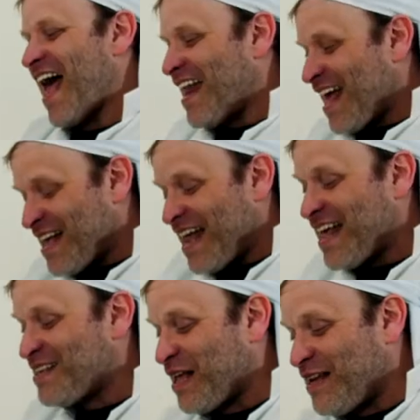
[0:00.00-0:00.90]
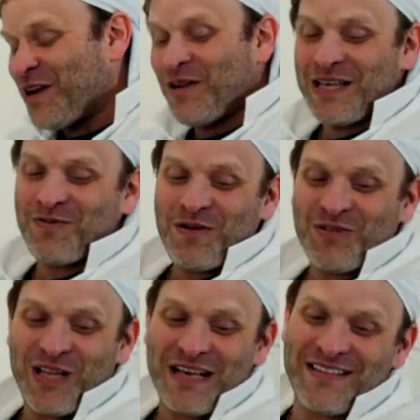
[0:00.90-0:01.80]
And, that, and that's you know that's what I
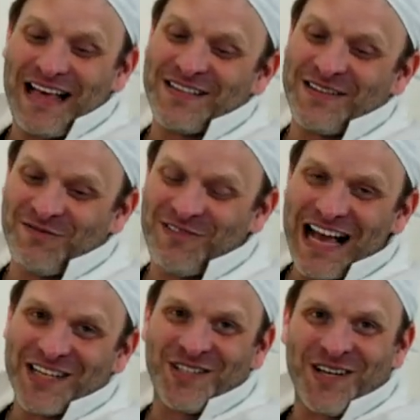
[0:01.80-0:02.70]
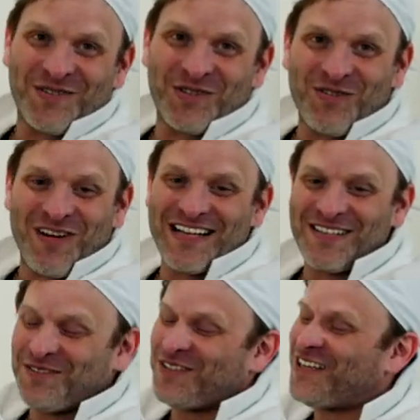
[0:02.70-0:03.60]
was, that's that's the reaction I was trying
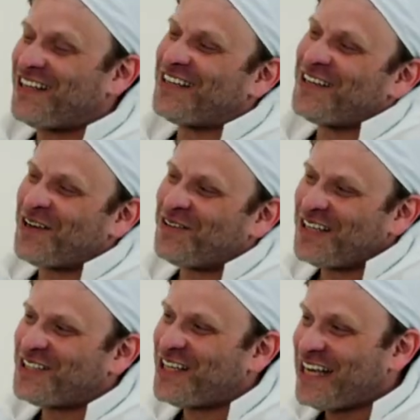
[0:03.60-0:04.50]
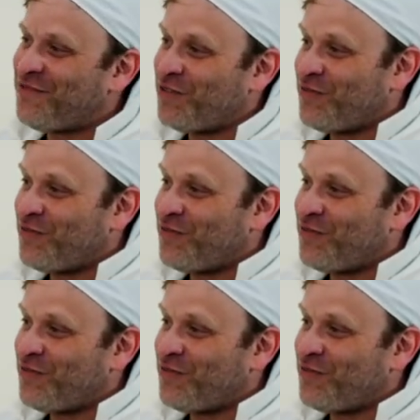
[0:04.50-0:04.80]
to you know, yeah. achieve